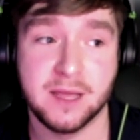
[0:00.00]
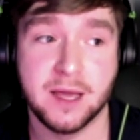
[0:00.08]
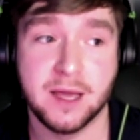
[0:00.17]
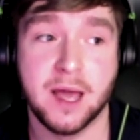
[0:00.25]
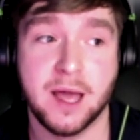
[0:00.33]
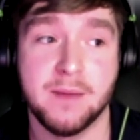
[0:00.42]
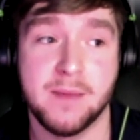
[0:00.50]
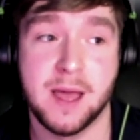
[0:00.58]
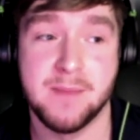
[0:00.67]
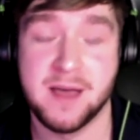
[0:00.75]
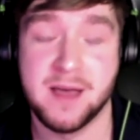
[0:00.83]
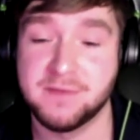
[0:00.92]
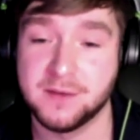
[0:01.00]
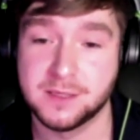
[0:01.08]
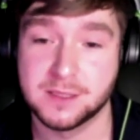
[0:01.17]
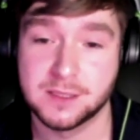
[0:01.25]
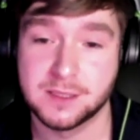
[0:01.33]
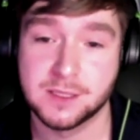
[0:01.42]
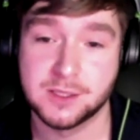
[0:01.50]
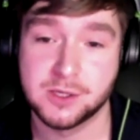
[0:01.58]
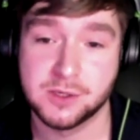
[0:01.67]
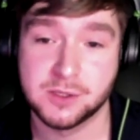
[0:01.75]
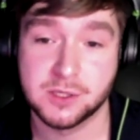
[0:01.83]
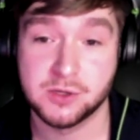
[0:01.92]
a method
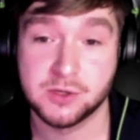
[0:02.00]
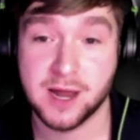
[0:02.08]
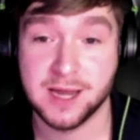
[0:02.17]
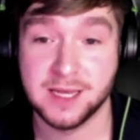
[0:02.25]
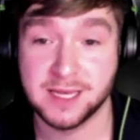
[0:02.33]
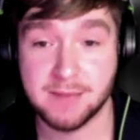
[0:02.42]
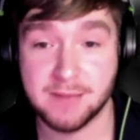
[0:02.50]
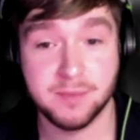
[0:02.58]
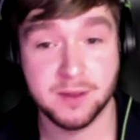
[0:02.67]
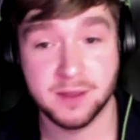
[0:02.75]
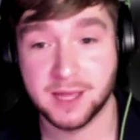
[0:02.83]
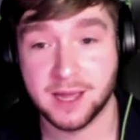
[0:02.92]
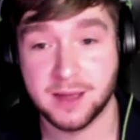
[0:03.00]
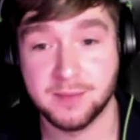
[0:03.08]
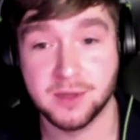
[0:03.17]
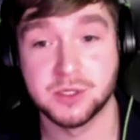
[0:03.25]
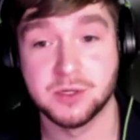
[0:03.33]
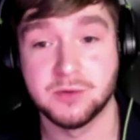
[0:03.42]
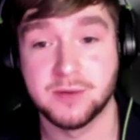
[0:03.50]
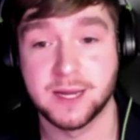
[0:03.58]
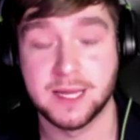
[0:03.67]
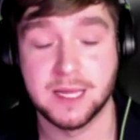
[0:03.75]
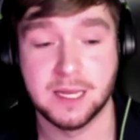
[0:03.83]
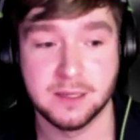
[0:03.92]
to try and dampen that
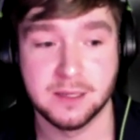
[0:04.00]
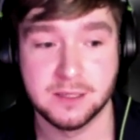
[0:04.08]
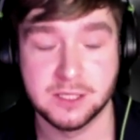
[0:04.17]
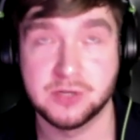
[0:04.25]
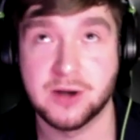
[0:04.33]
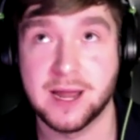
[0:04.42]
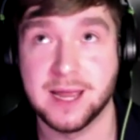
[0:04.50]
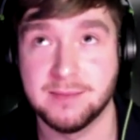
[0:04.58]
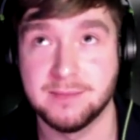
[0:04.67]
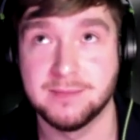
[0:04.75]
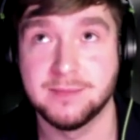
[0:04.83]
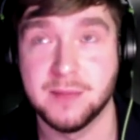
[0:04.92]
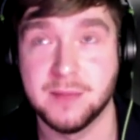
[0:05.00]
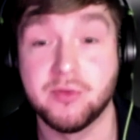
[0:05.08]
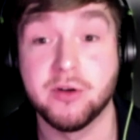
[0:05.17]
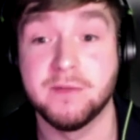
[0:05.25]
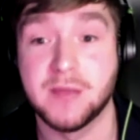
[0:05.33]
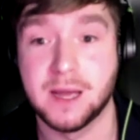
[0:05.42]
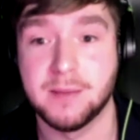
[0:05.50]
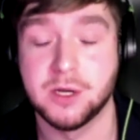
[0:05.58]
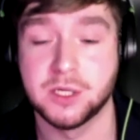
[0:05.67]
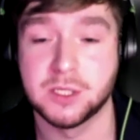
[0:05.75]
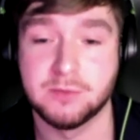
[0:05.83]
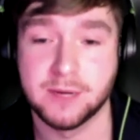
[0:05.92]
to try and improve that
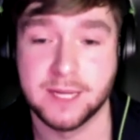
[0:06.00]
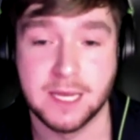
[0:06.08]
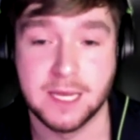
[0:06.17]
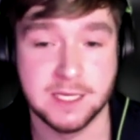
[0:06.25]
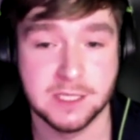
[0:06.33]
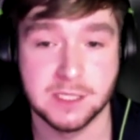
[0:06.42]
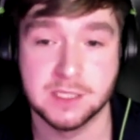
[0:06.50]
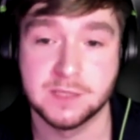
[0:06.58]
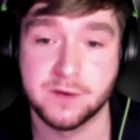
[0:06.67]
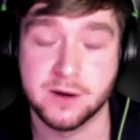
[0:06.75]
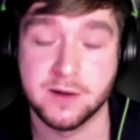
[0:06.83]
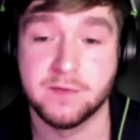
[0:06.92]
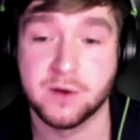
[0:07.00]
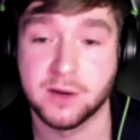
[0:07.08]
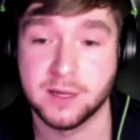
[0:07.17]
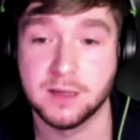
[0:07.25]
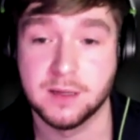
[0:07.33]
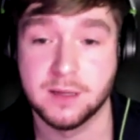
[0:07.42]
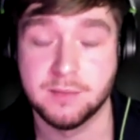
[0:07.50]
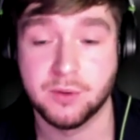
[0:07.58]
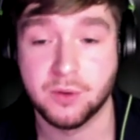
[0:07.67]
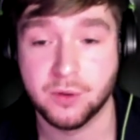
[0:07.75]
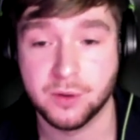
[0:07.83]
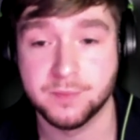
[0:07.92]
emotional regulation is very, very
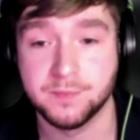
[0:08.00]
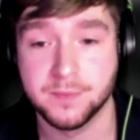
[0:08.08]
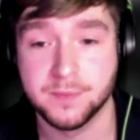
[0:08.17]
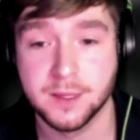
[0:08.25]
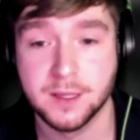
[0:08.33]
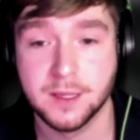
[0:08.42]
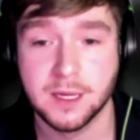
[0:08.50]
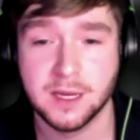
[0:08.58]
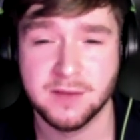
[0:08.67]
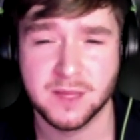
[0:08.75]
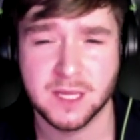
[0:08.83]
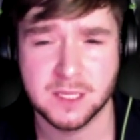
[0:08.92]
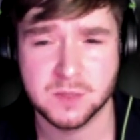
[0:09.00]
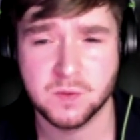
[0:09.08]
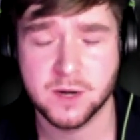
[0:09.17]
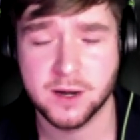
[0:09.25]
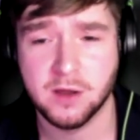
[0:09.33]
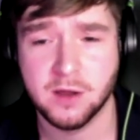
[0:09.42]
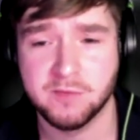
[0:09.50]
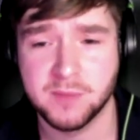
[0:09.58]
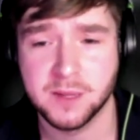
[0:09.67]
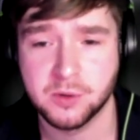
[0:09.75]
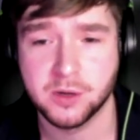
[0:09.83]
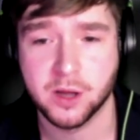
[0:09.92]
important. And I think that's where a lot of
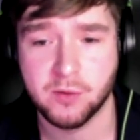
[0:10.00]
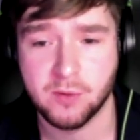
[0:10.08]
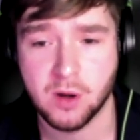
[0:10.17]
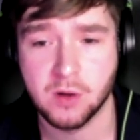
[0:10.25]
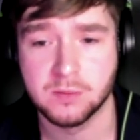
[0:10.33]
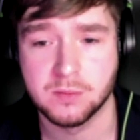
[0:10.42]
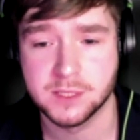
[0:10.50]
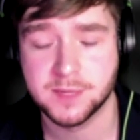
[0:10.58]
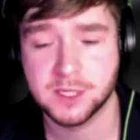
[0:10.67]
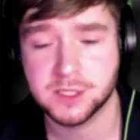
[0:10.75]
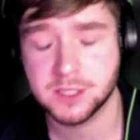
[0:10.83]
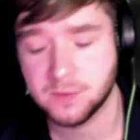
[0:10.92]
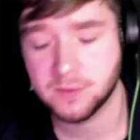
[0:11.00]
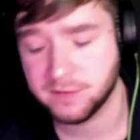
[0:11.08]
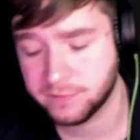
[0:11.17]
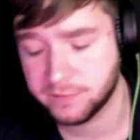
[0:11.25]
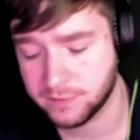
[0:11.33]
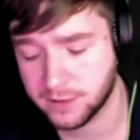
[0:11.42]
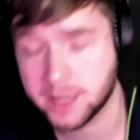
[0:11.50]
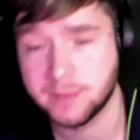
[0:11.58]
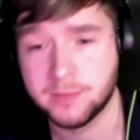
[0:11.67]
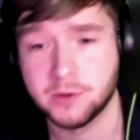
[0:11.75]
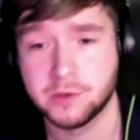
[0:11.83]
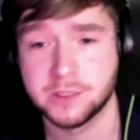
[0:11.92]
people go wrong, especially with
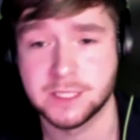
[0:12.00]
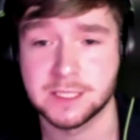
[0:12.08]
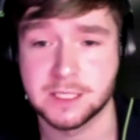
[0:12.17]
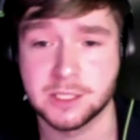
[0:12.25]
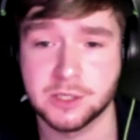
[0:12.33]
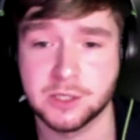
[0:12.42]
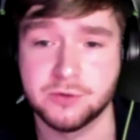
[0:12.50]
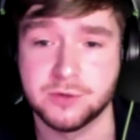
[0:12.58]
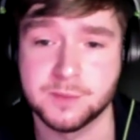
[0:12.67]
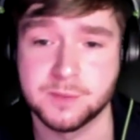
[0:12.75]
autistic children.